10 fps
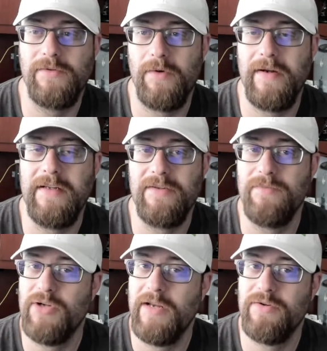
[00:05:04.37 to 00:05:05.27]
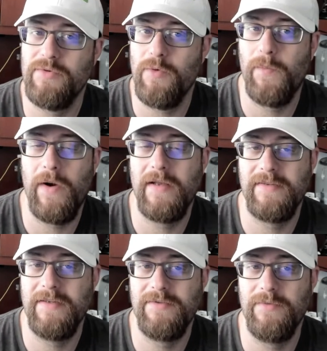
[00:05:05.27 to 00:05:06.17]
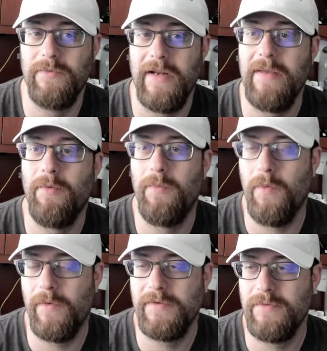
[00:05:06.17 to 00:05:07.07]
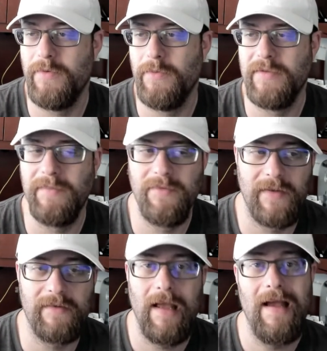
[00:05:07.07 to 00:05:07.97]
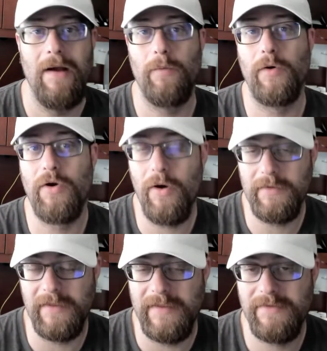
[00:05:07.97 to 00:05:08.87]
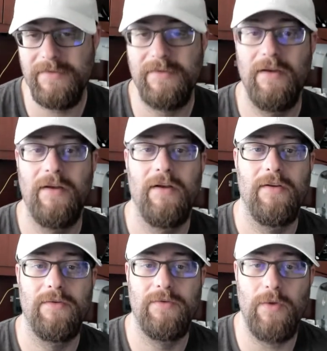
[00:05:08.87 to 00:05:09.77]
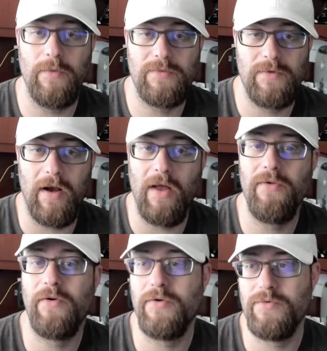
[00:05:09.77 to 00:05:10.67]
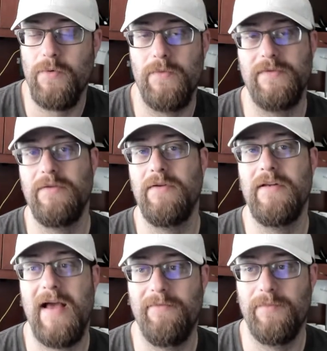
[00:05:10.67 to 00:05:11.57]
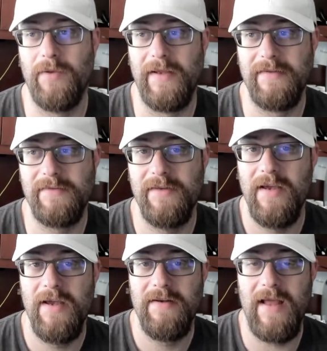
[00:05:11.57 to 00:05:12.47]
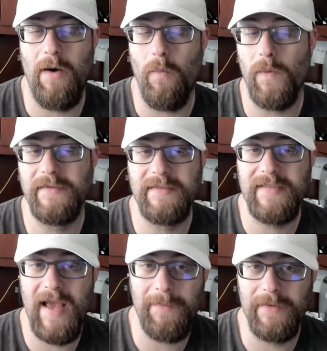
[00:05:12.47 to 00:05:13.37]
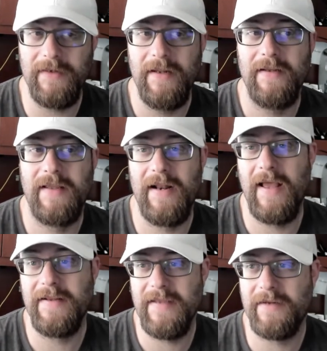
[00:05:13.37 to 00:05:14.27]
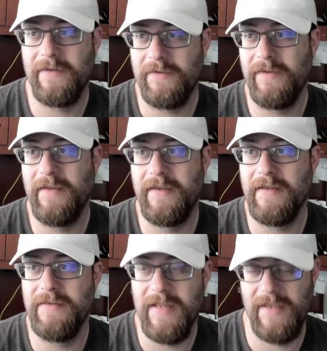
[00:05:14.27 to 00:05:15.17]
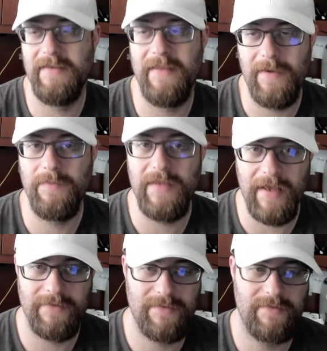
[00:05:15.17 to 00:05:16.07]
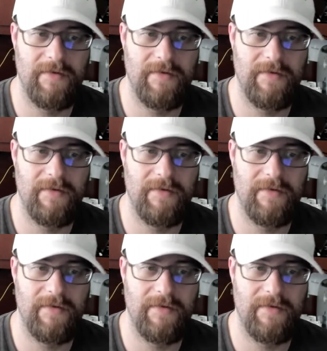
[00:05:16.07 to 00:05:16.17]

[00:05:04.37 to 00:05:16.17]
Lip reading: or I need some change control process to enable ports, or those types of things. Regardless, those are other controls that you need to have in place. Now, once it's happened, can I technically contain them? Yes.